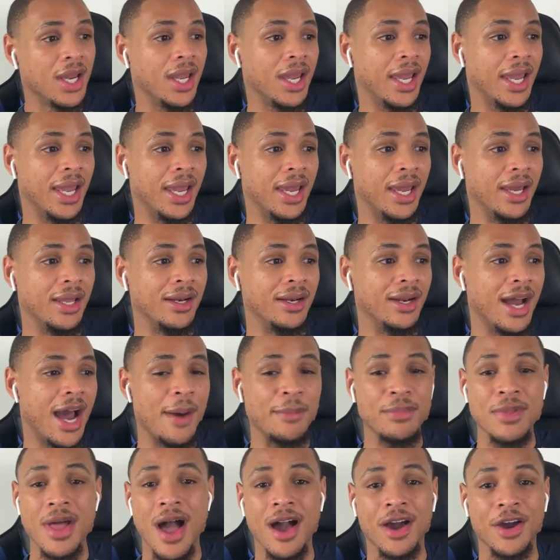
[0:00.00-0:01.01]
And
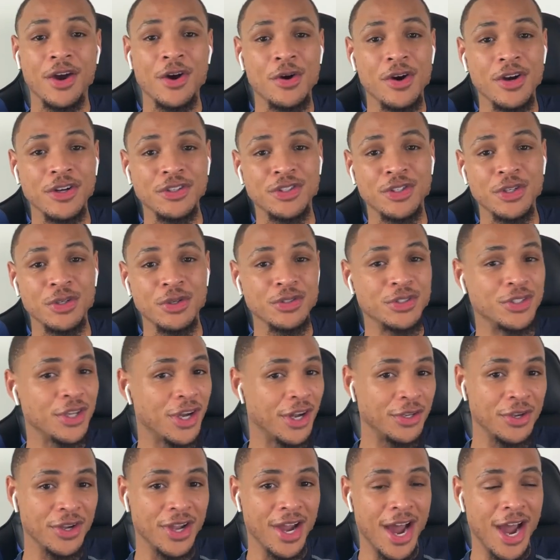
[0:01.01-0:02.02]
I'm not going to
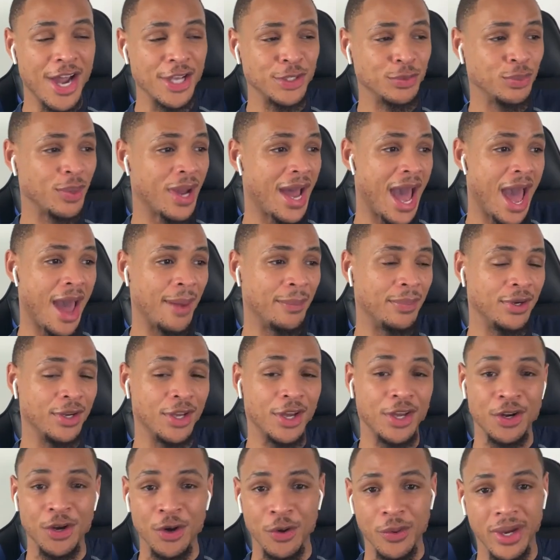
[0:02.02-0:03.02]
tell you guys what happened
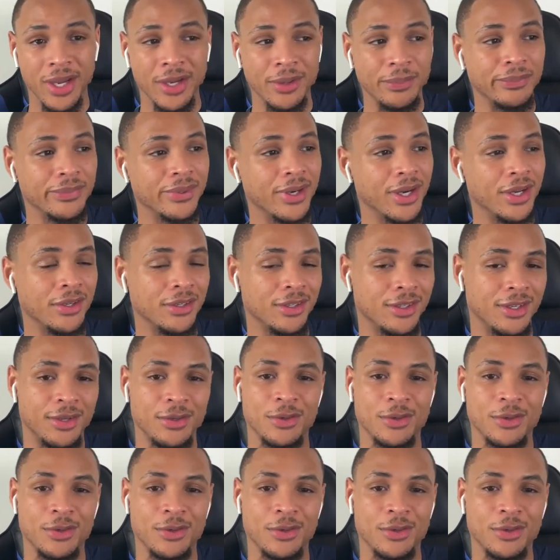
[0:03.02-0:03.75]
in 08, but